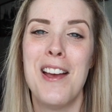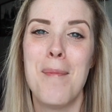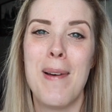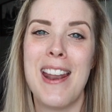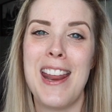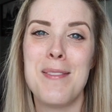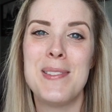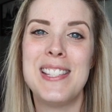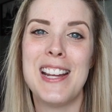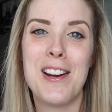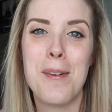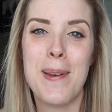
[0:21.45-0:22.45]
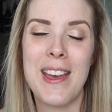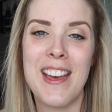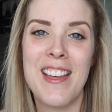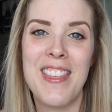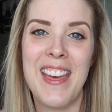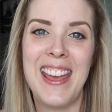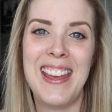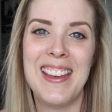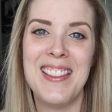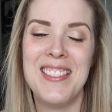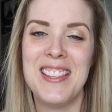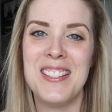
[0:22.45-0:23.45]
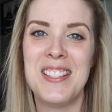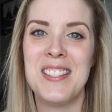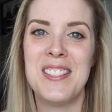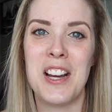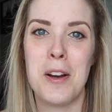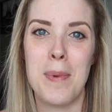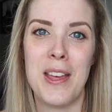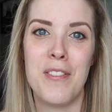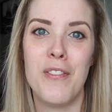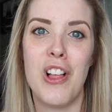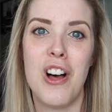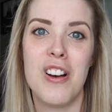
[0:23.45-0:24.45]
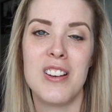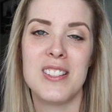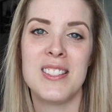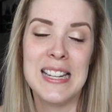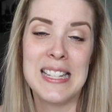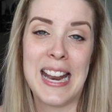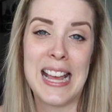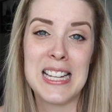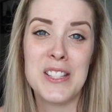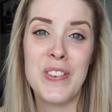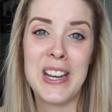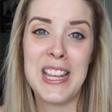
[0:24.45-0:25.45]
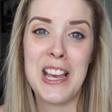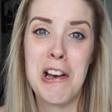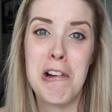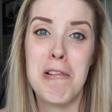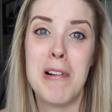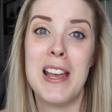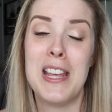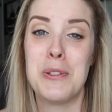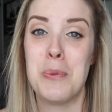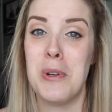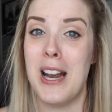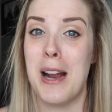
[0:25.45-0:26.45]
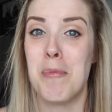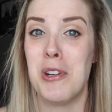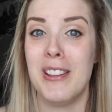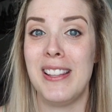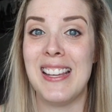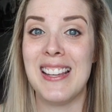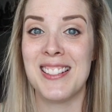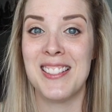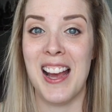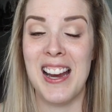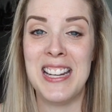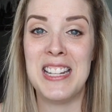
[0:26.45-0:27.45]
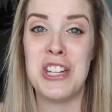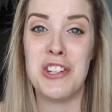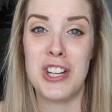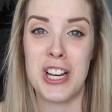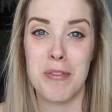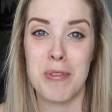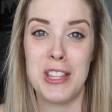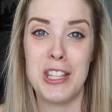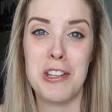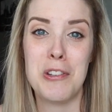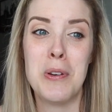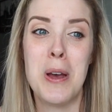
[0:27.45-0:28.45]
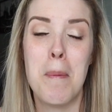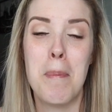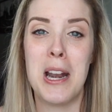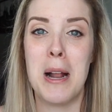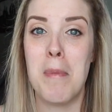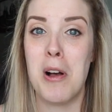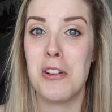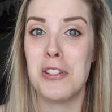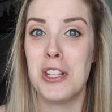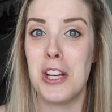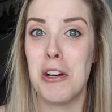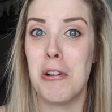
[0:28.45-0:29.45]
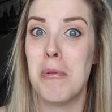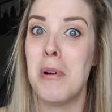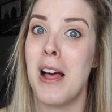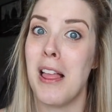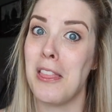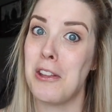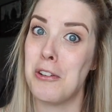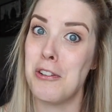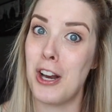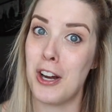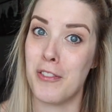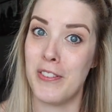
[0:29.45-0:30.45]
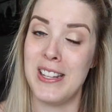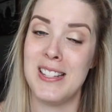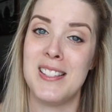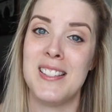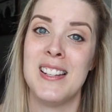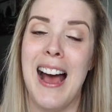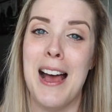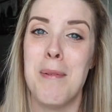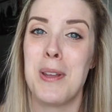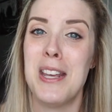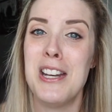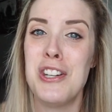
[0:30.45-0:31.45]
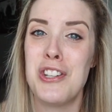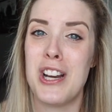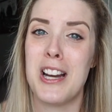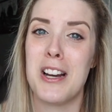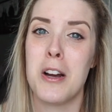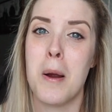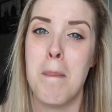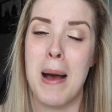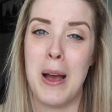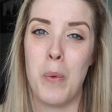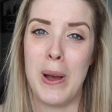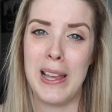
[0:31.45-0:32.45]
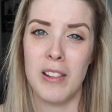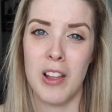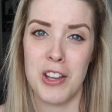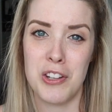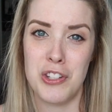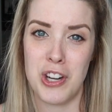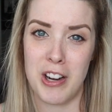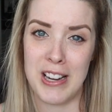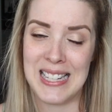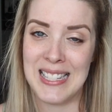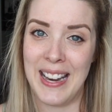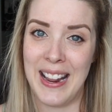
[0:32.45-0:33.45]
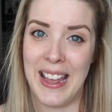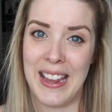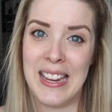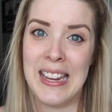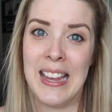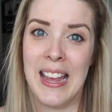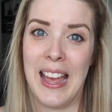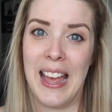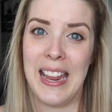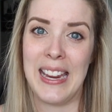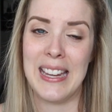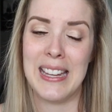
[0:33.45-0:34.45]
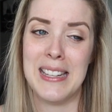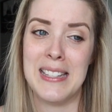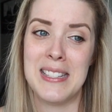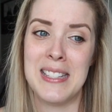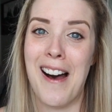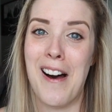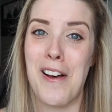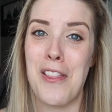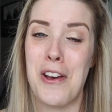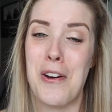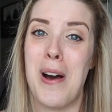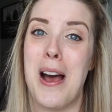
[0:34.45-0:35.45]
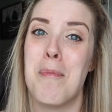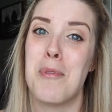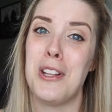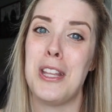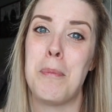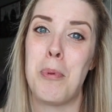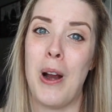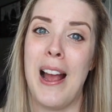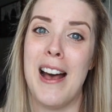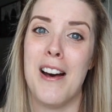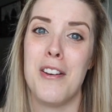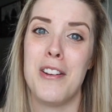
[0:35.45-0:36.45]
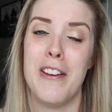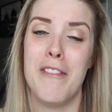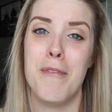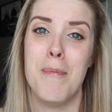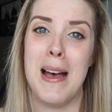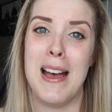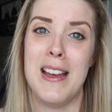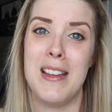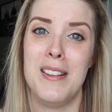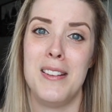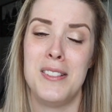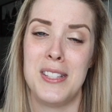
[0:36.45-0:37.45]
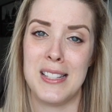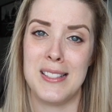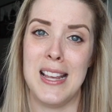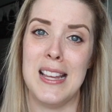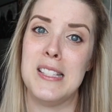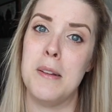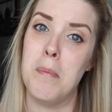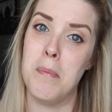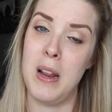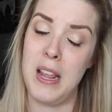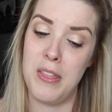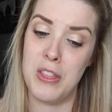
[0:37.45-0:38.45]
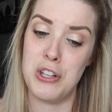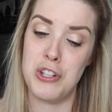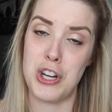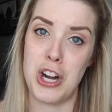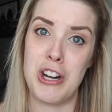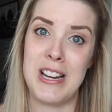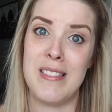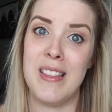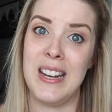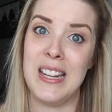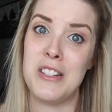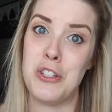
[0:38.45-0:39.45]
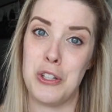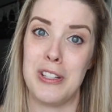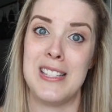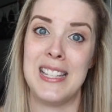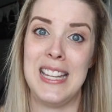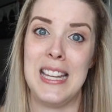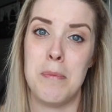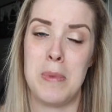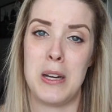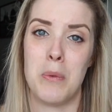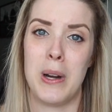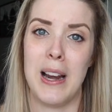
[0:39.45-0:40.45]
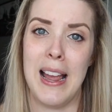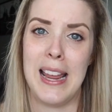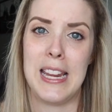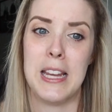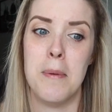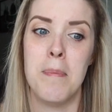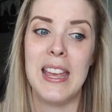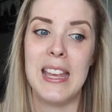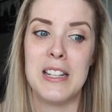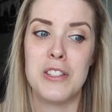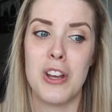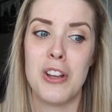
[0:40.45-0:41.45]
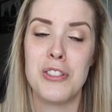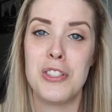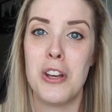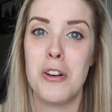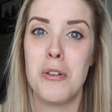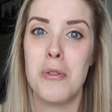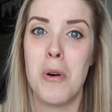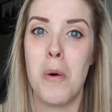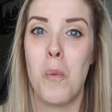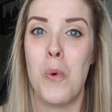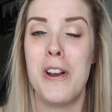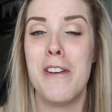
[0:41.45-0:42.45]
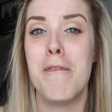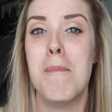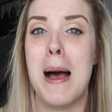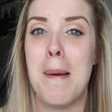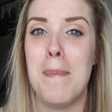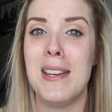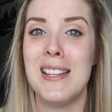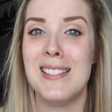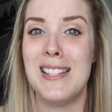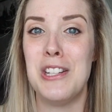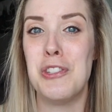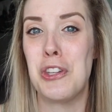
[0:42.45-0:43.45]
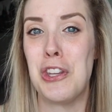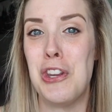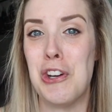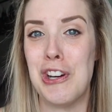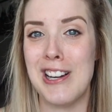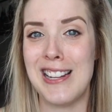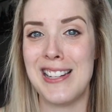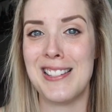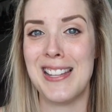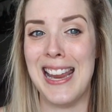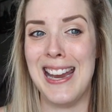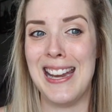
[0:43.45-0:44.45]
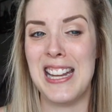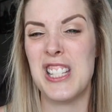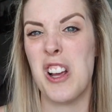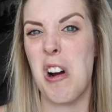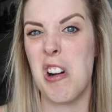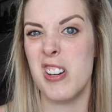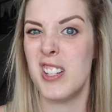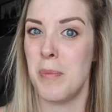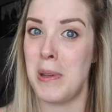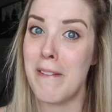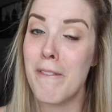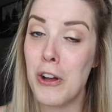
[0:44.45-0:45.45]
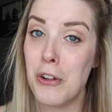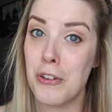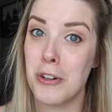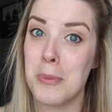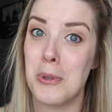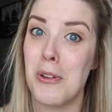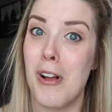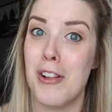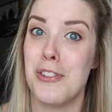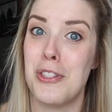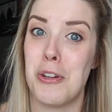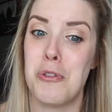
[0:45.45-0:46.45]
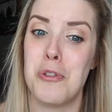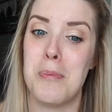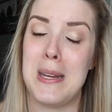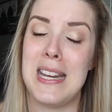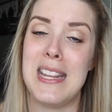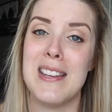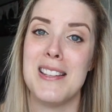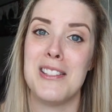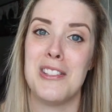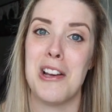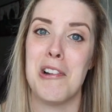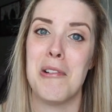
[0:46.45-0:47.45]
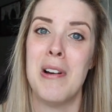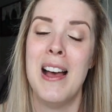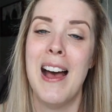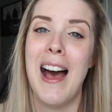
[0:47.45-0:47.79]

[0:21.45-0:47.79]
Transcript: My name's Sarah Beth and this is Sarah Beth Vlogs. Today's video is one I'm really excited to share with you, but I'm also a little nervous. I'm gonna share my weight loss journey today, and although I'm really proud of my success and the journey that it took to get me to where I am, it's also one of my biggest insecurities, and it's hard to be vulnerable on social media. So